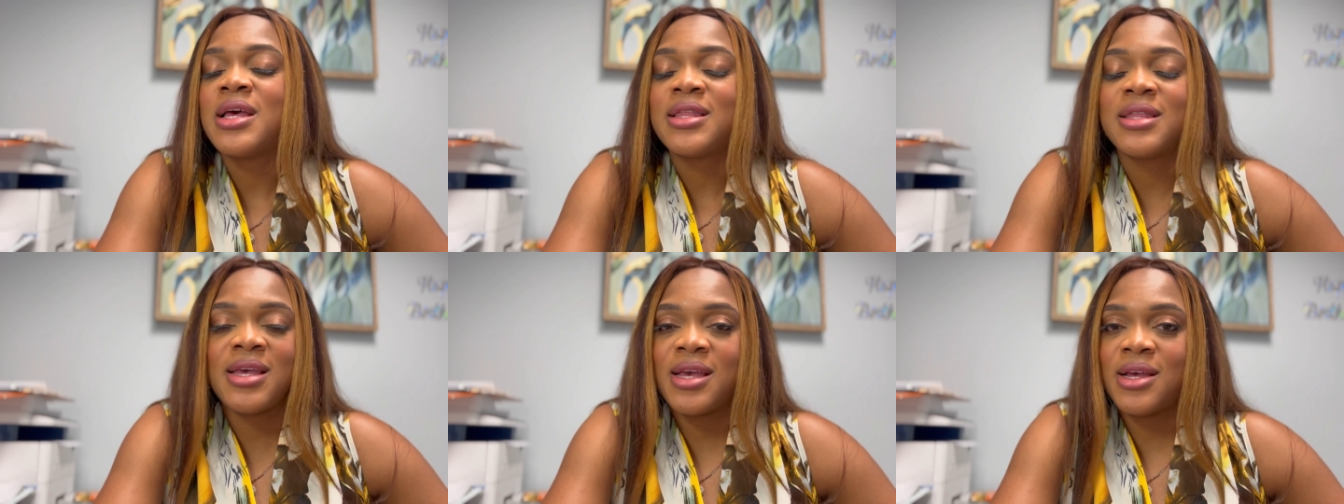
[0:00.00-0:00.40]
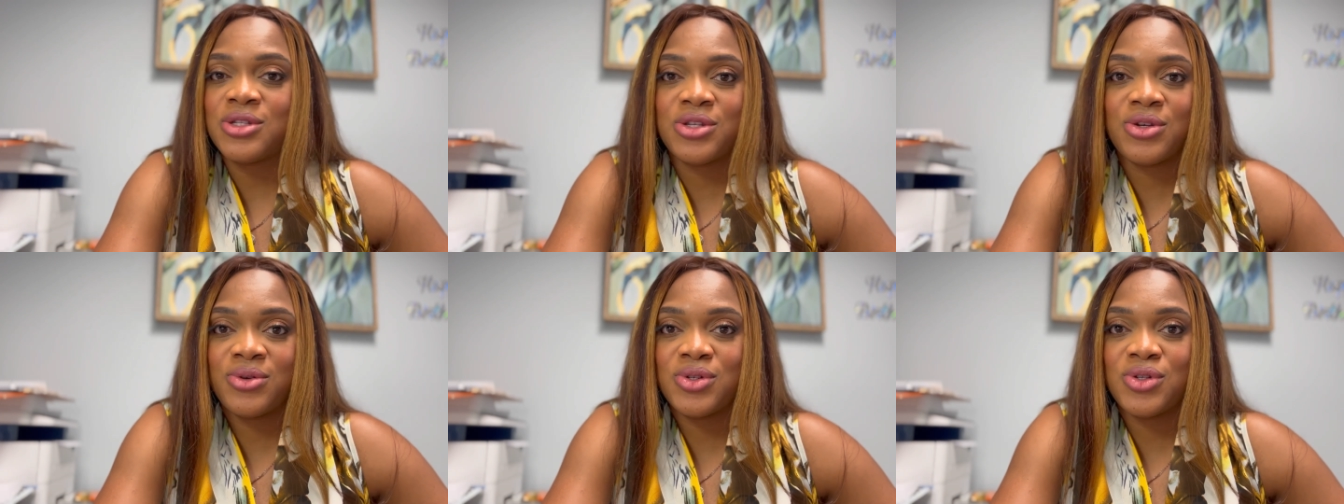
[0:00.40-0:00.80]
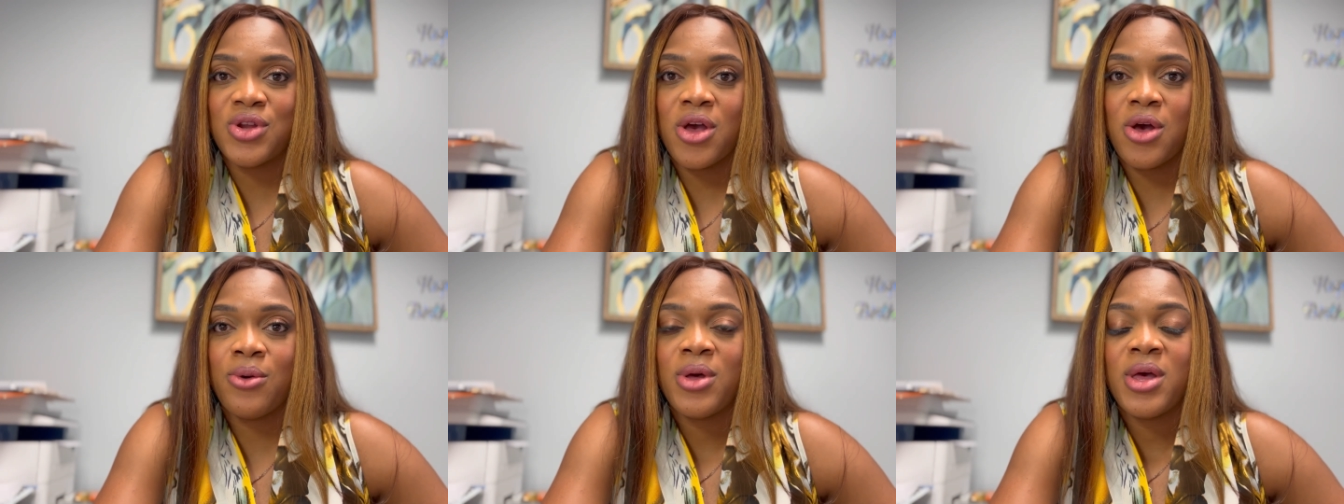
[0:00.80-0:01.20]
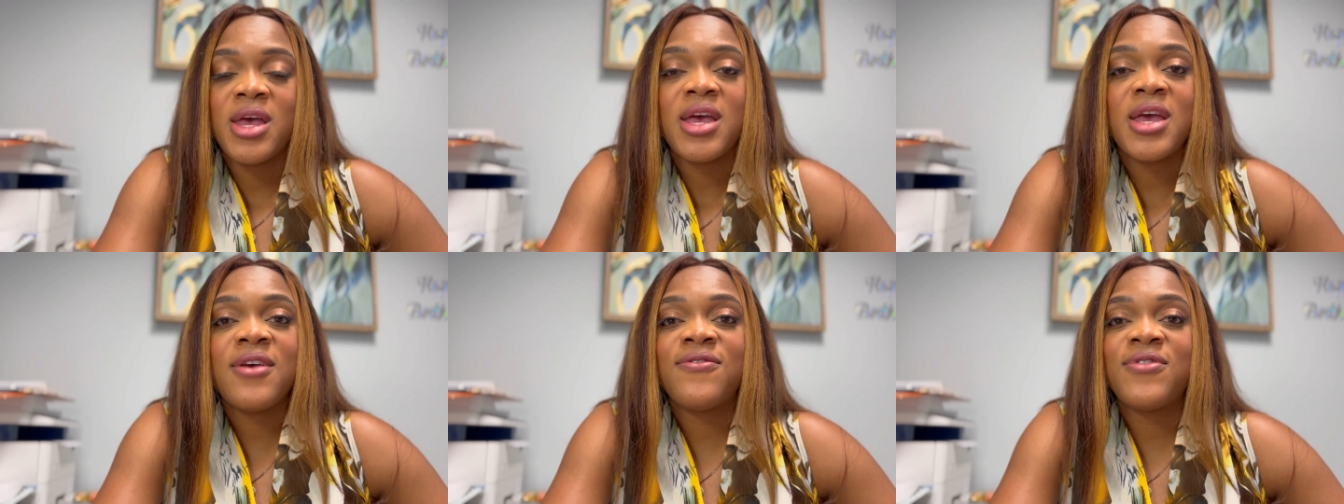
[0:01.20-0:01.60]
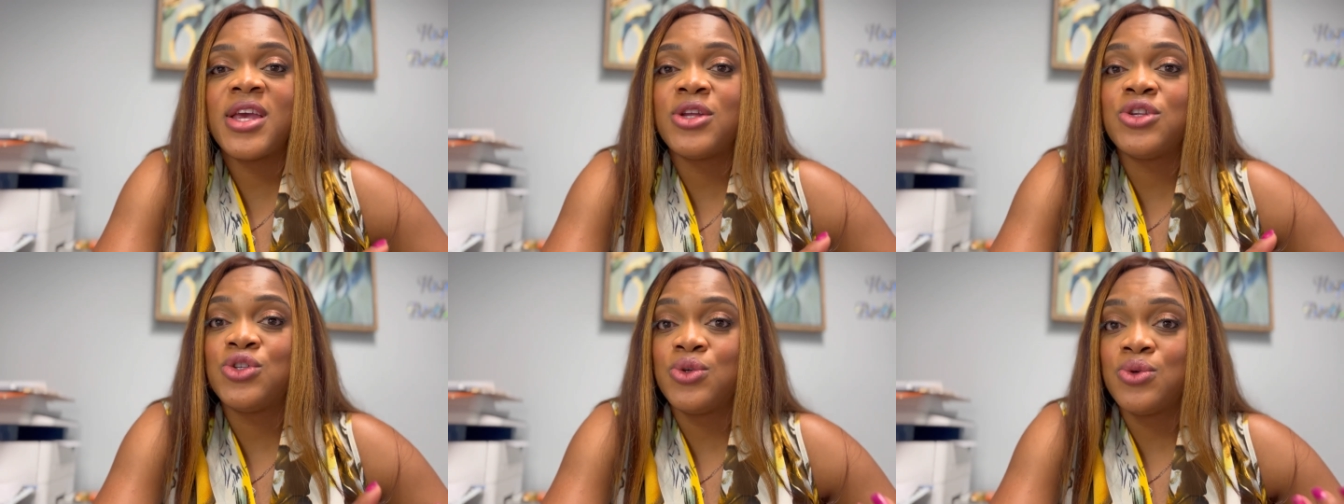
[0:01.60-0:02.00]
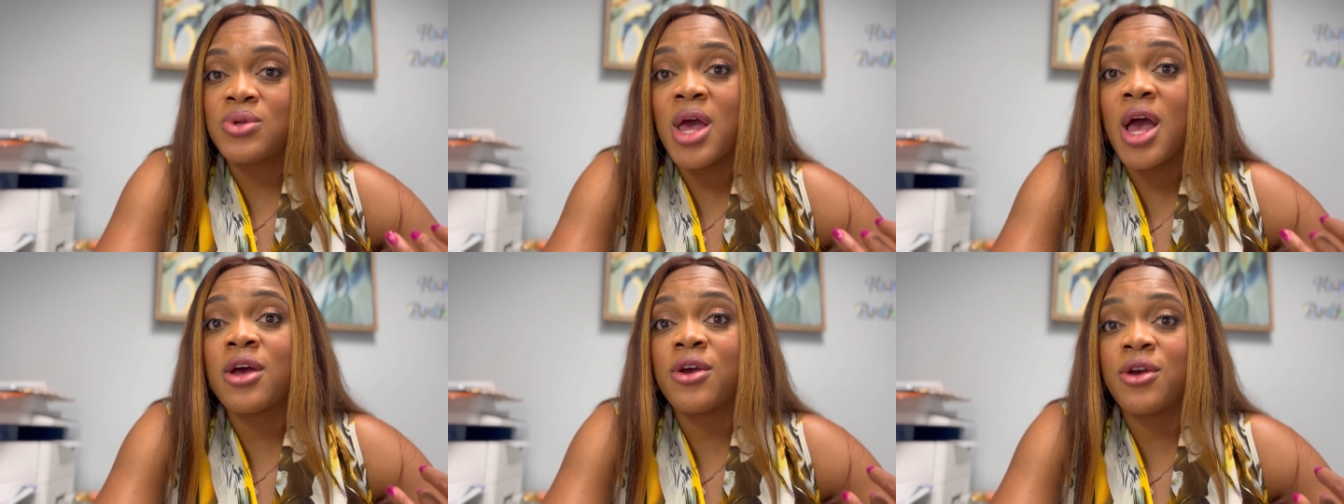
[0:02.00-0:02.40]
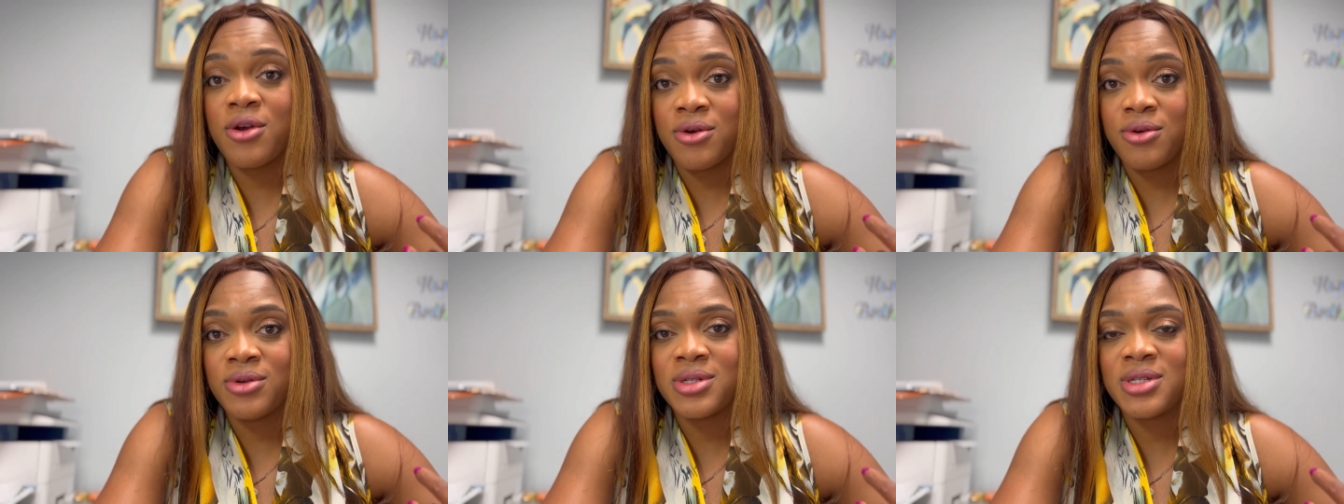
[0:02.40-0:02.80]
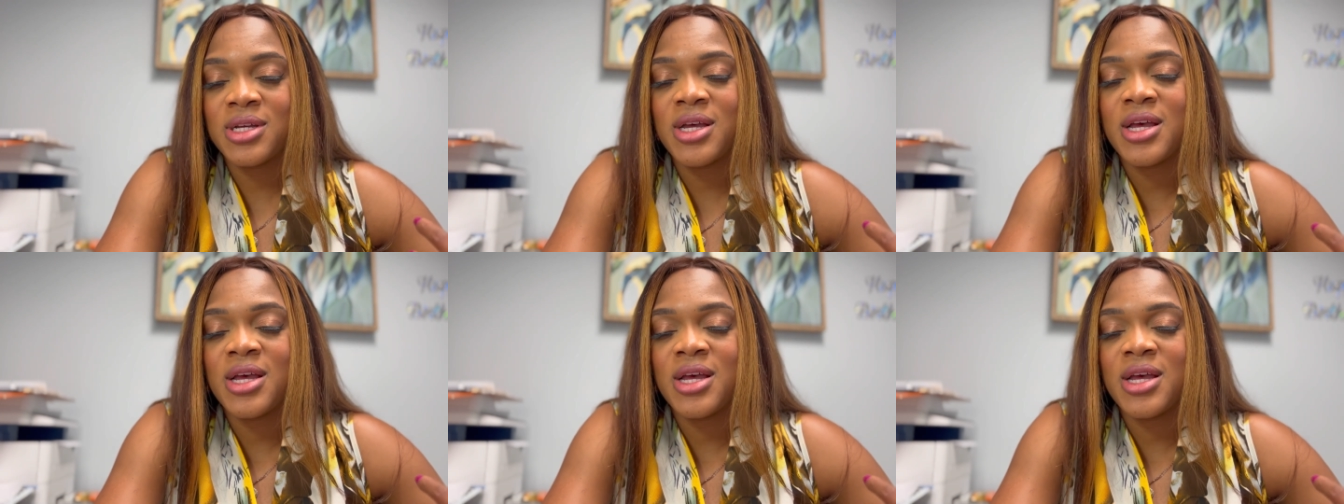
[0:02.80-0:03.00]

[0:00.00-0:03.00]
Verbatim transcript: The answer is no. If they do not hurt,